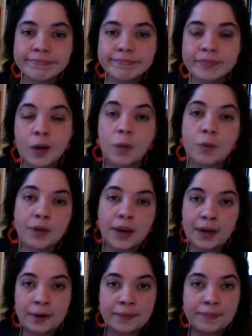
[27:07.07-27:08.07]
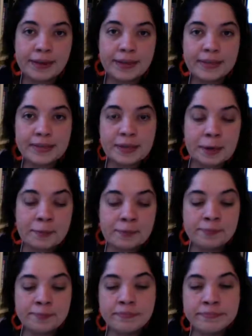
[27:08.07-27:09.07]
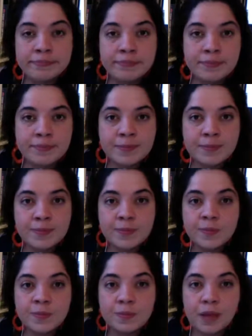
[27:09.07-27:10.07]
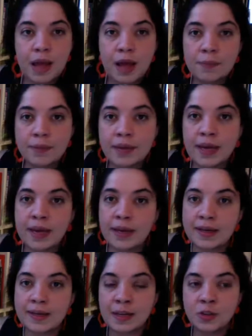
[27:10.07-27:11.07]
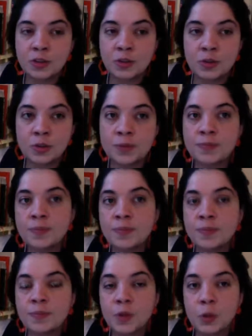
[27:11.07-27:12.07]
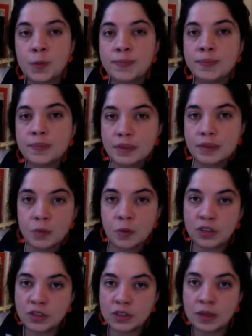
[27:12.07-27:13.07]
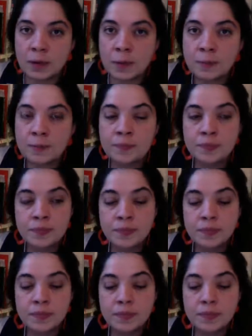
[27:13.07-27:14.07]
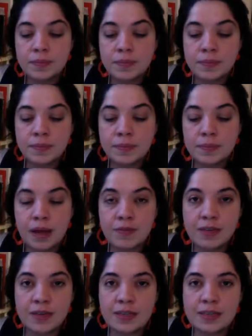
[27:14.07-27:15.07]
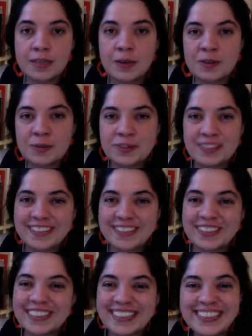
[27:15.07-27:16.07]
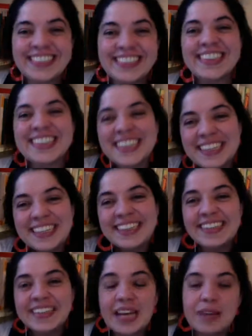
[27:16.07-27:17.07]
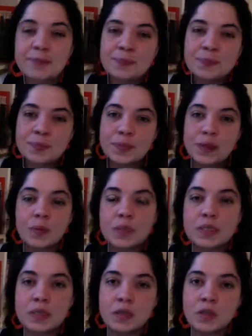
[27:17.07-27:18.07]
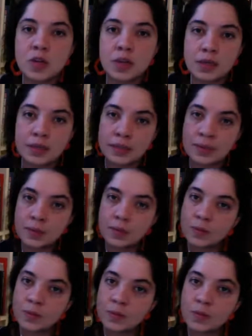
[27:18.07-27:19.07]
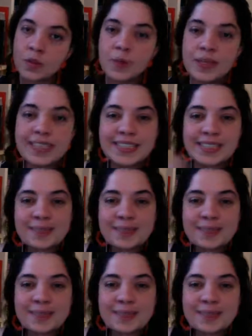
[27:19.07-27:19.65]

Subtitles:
Hope you had a nice time. I'm getting attached to you that's watching now. I think that's how it works, right? Okay, we see each other in 2 weeks.